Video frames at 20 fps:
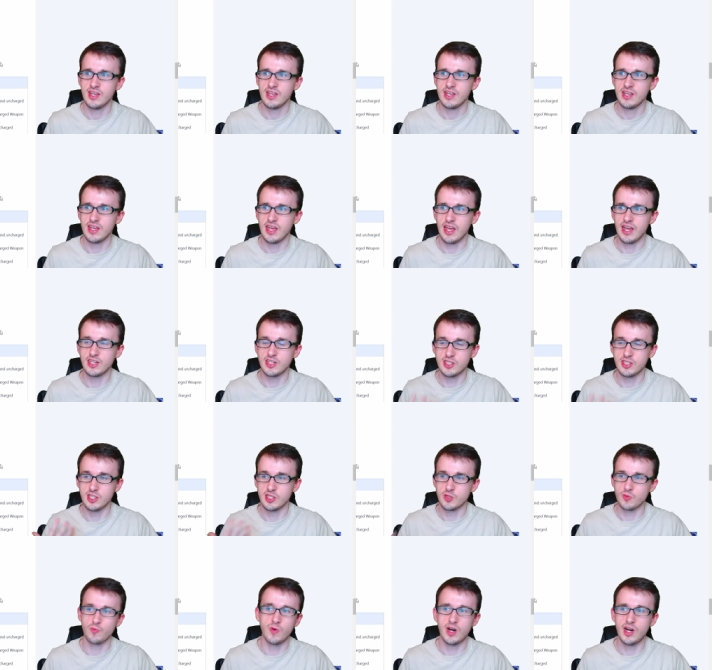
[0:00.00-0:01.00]
and
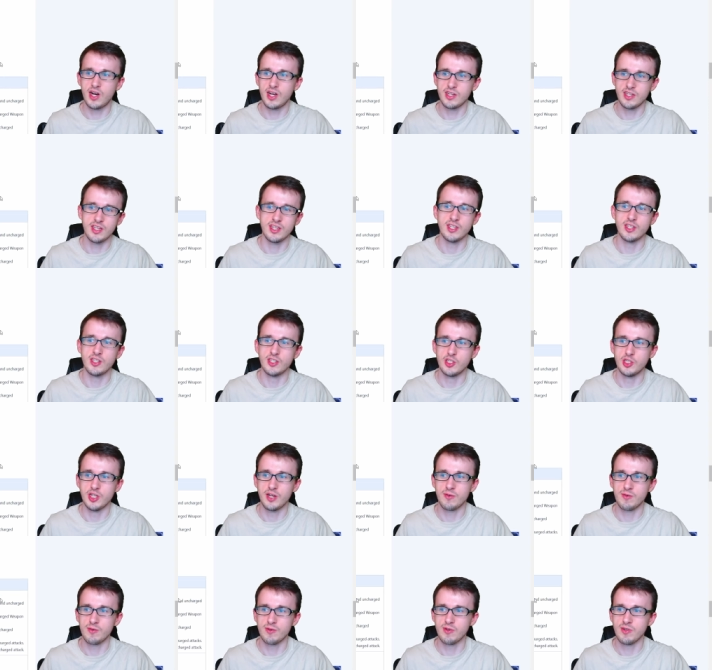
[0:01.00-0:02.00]
just Wand in
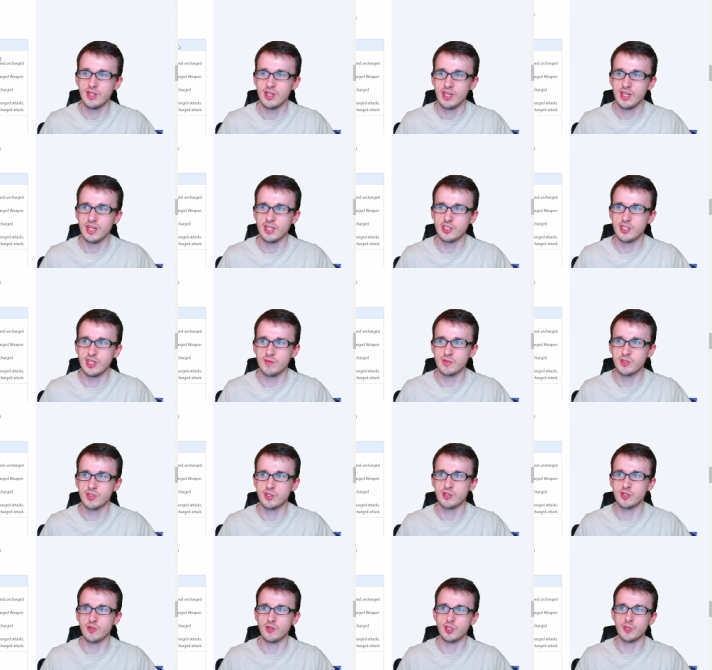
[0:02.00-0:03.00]
general, it seems
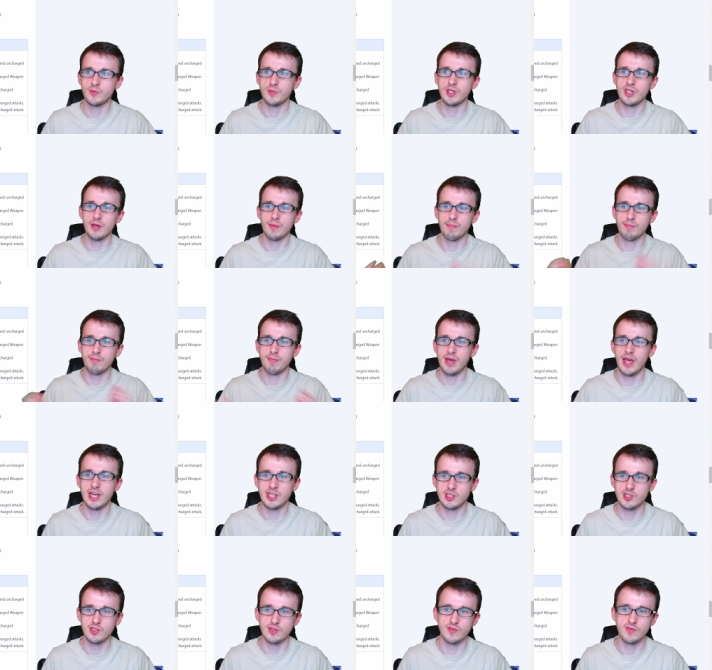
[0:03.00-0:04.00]
there's going to be
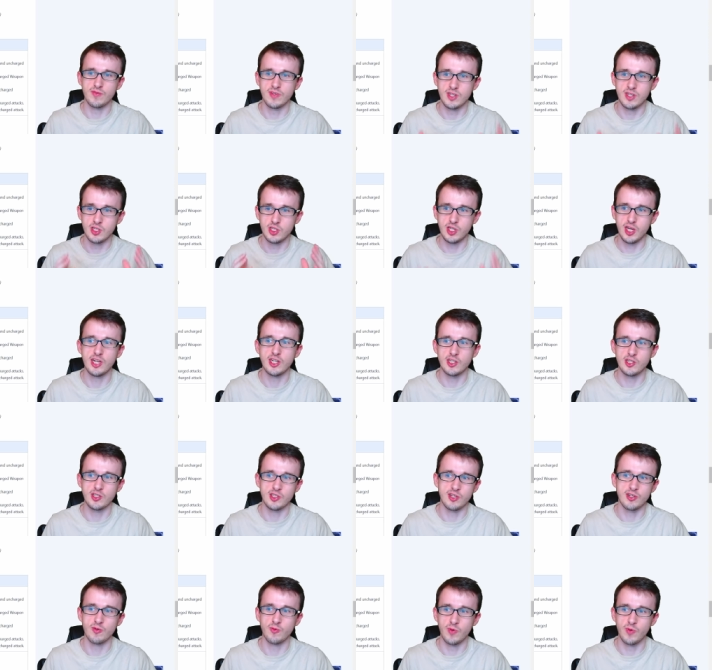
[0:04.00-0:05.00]
massive changes
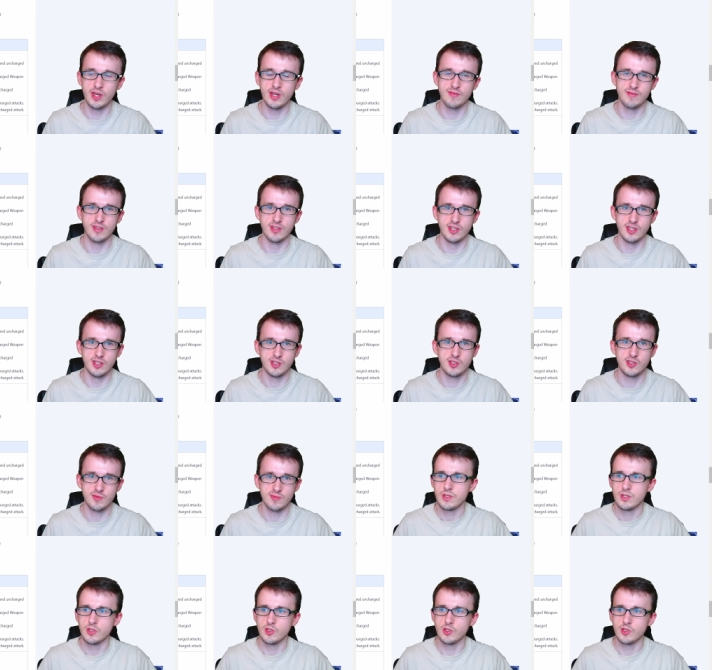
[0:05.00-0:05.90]
underway for this.